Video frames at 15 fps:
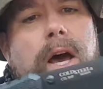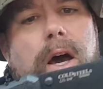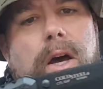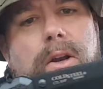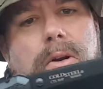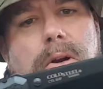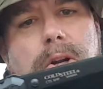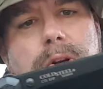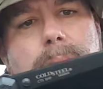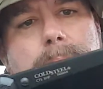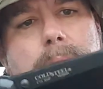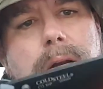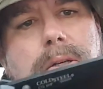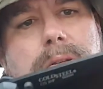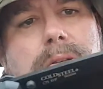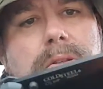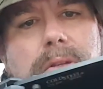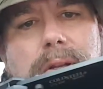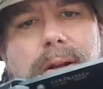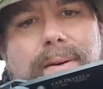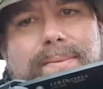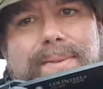under $100,
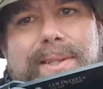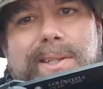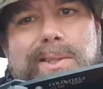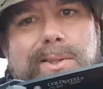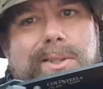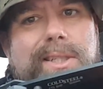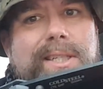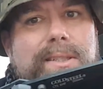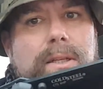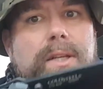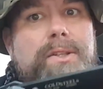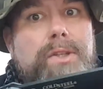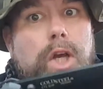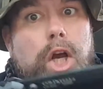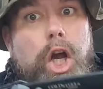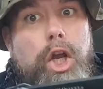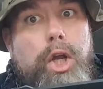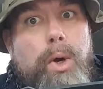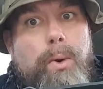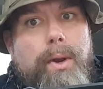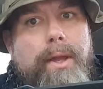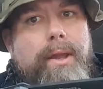you know, usually it's a
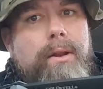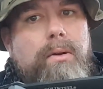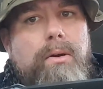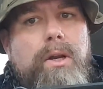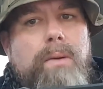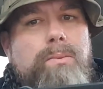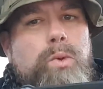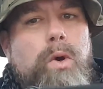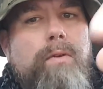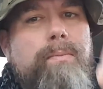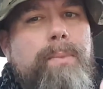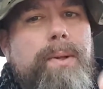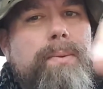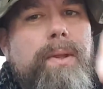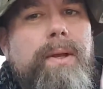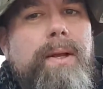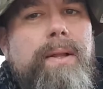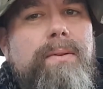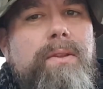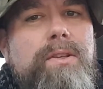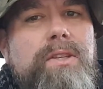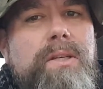coating, you know, it comes off, but
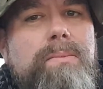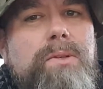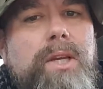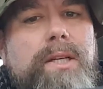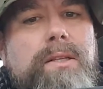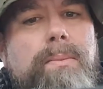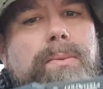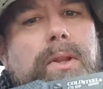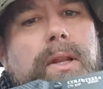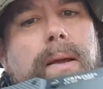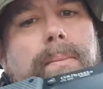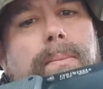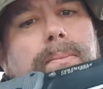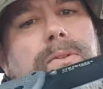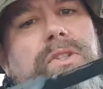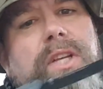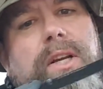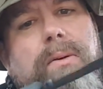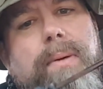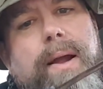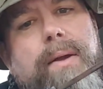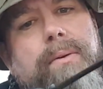this seems like something that will
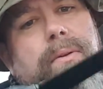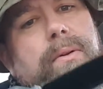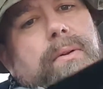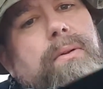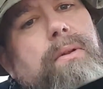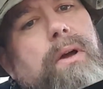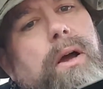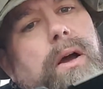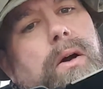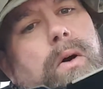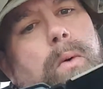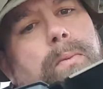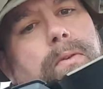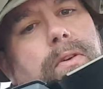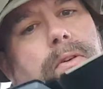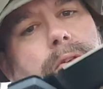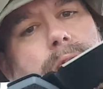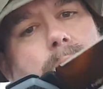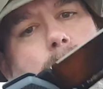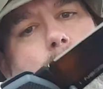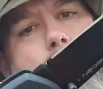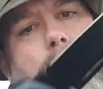stick around, hopefully for
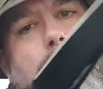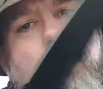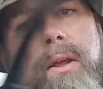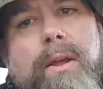a while.